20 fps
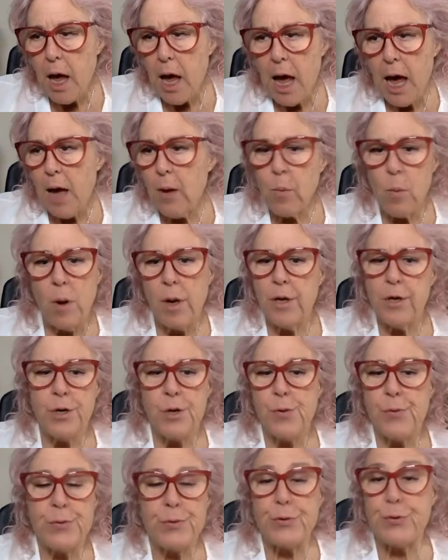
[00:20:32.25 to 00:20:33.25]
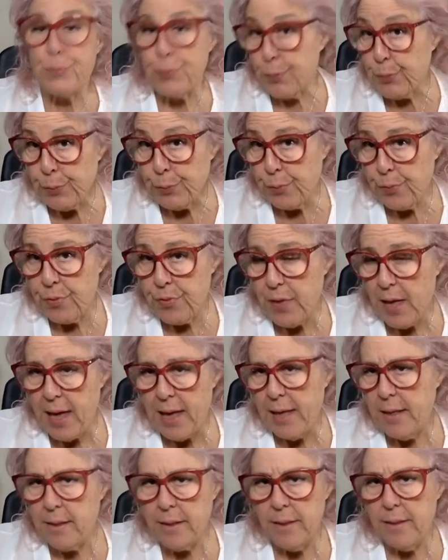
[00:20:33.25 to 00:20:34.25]
I want to know the truth,
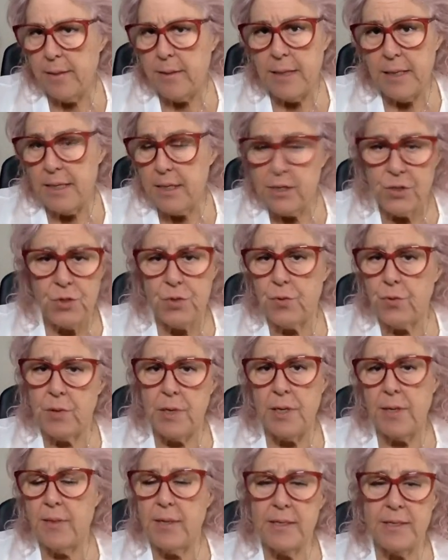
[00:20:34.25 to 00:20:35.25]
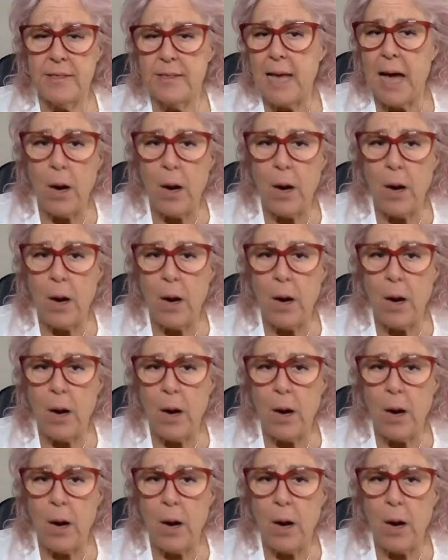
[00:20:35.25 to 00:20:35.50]
and the history that's